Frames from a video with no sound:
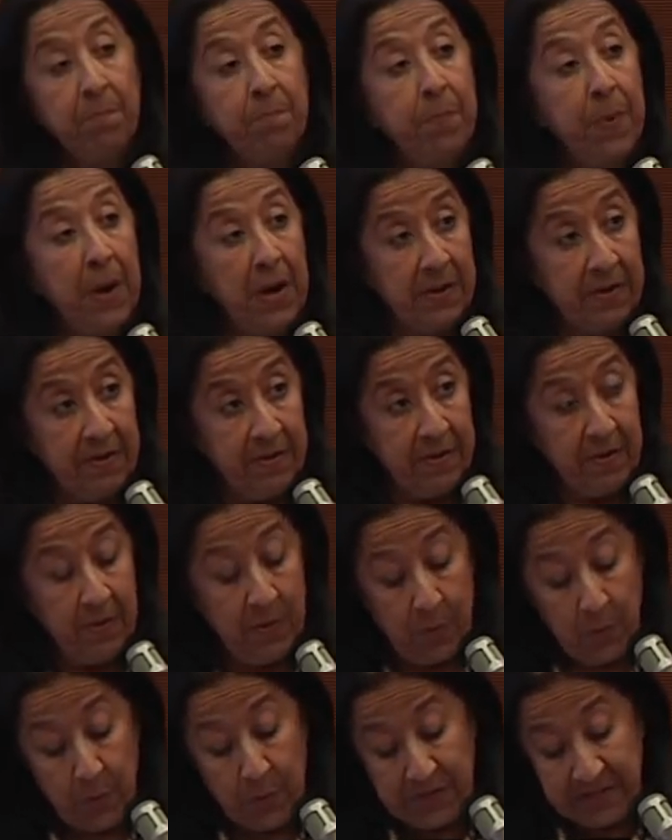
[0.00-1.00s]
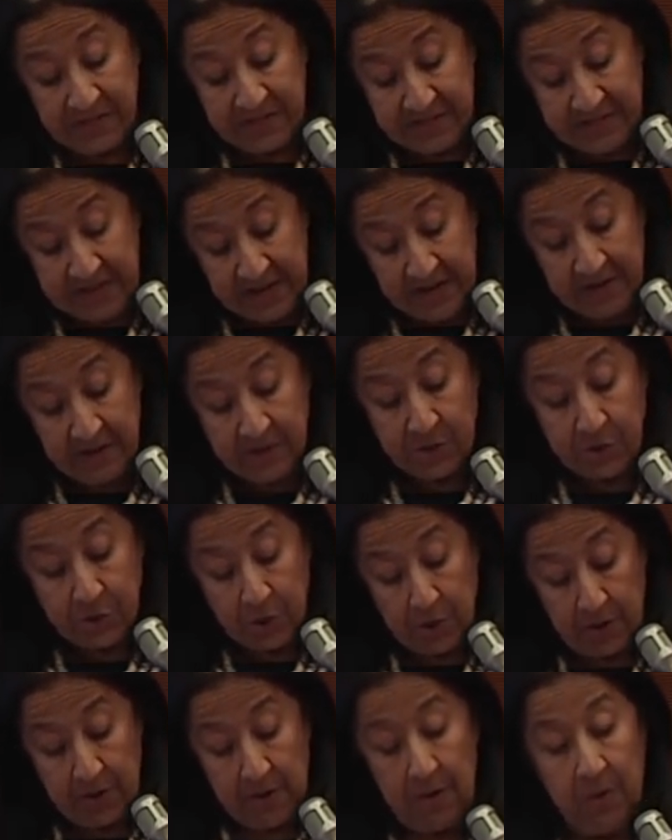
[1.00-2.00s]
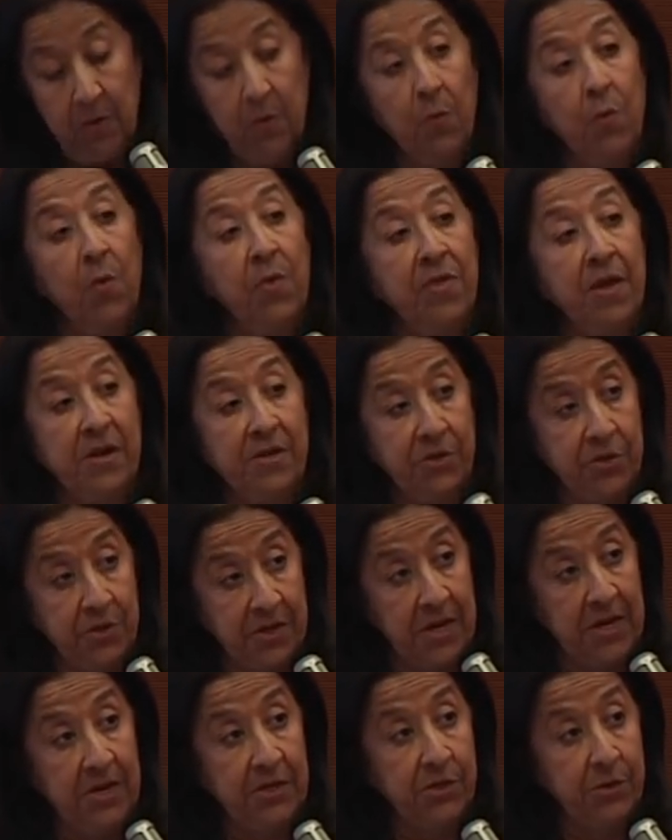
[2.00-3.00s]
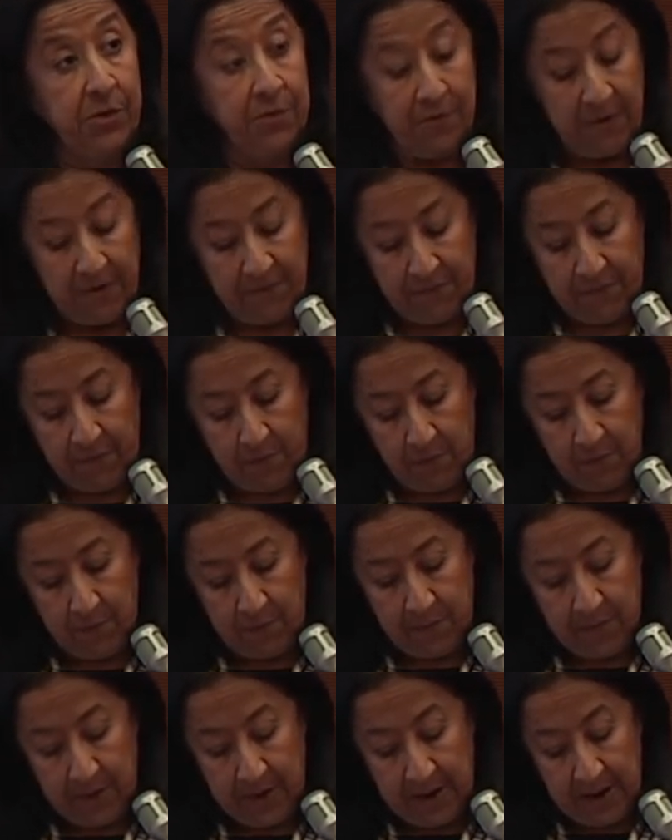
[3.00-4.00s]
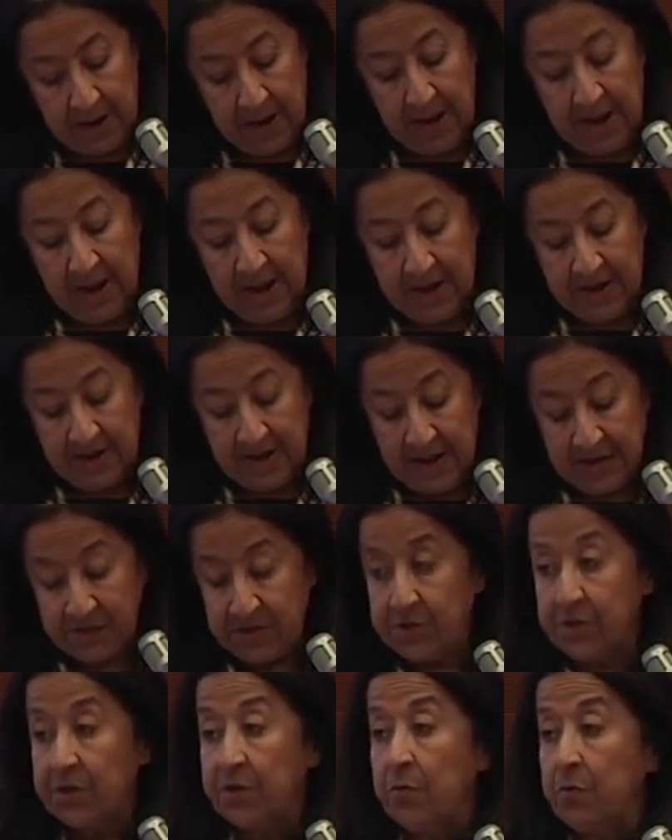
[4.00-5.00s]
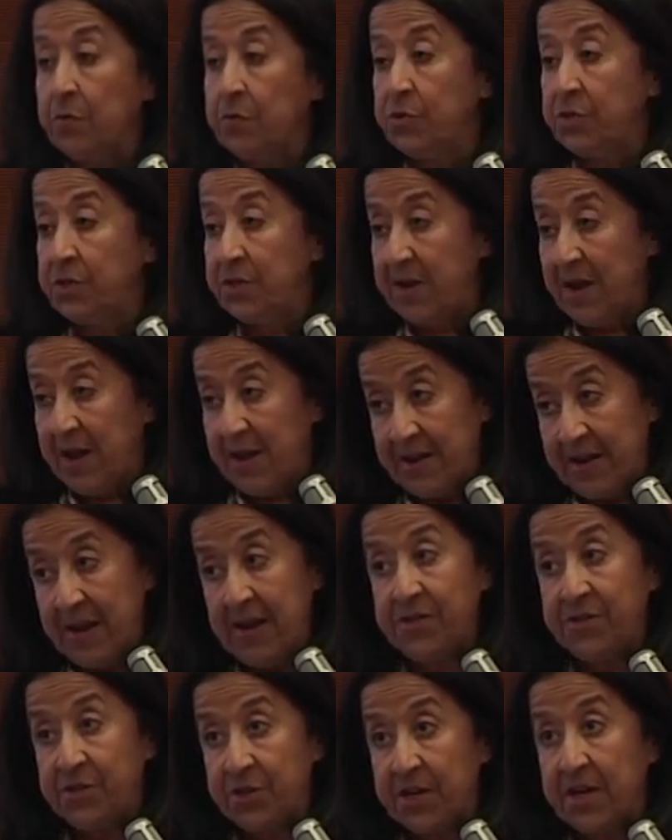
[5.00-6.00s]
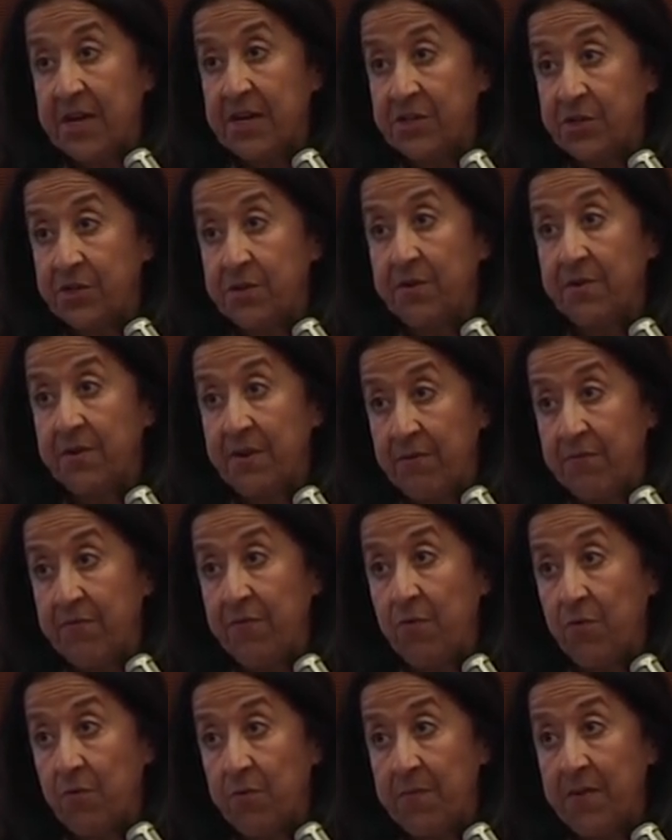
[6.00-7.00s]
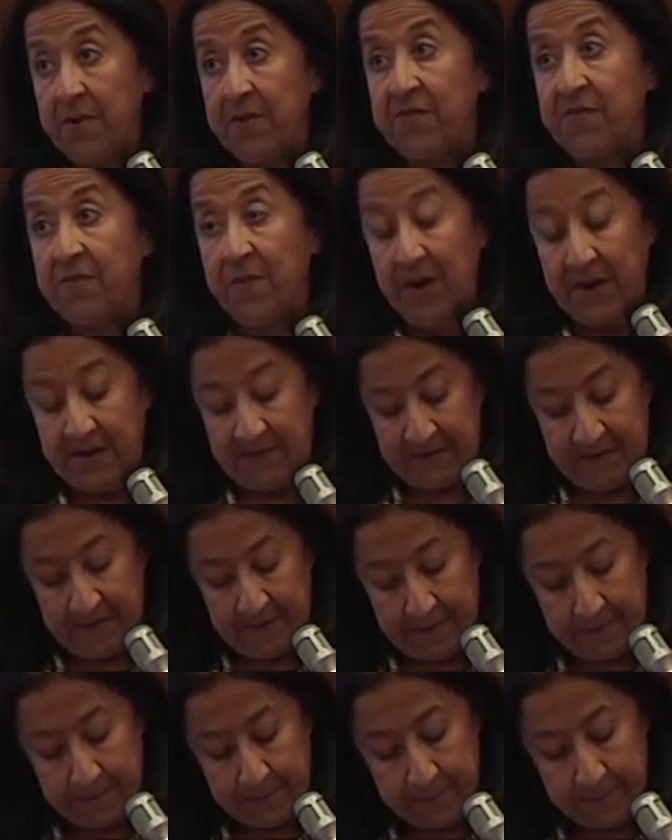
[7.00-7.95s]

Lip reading: But we still struggle with education reform, and education reform is vital.